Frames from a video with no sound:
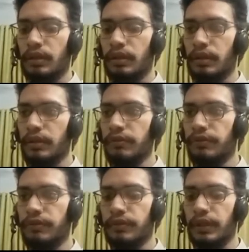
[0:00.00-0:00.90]

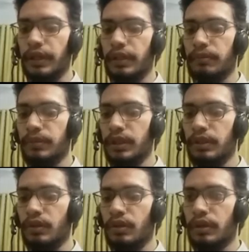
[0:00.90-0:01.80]
if np
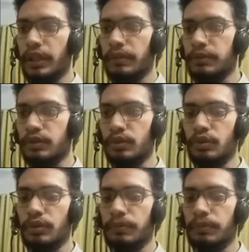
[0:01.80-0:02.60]
dot absolute